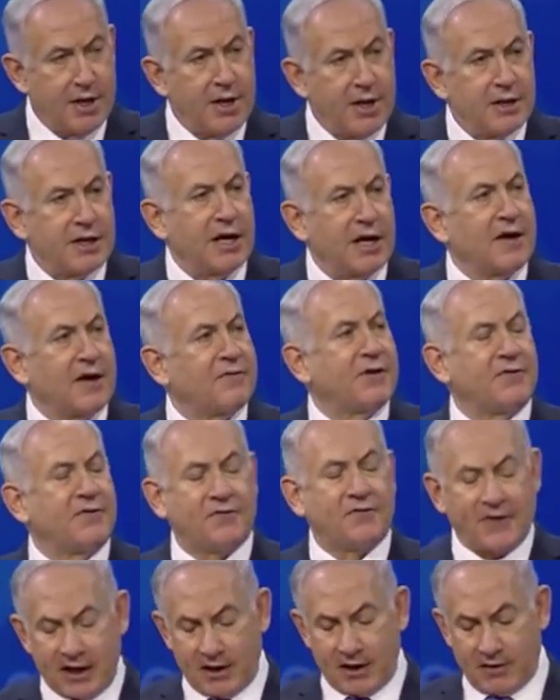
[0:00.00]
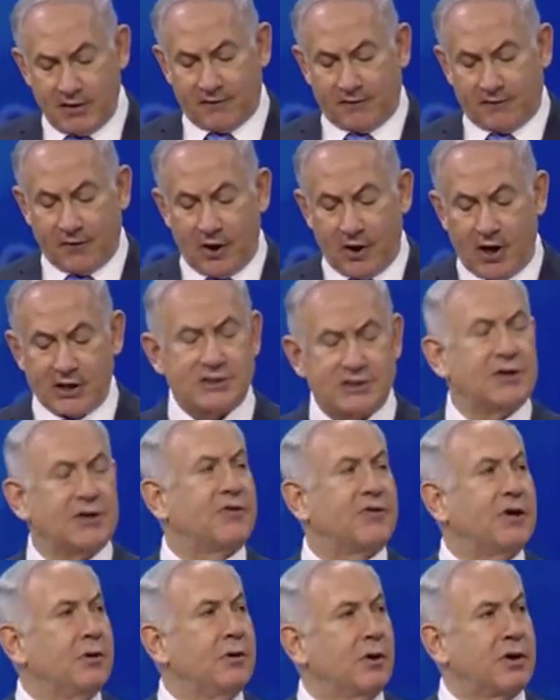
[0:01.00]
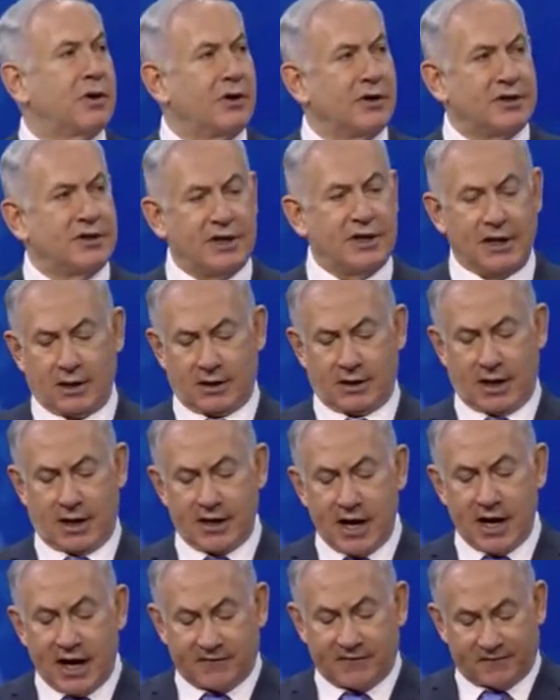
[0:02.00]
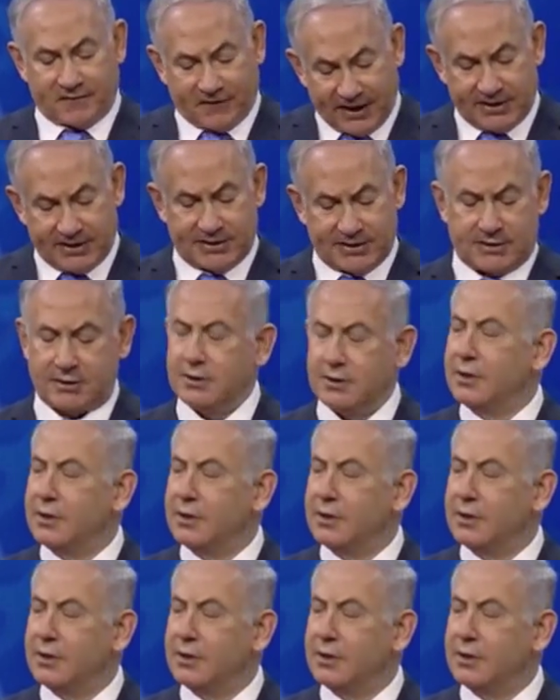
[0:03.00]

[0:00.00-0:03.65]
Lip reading: that if the fatal flaws of the nuclear deal are not fixed,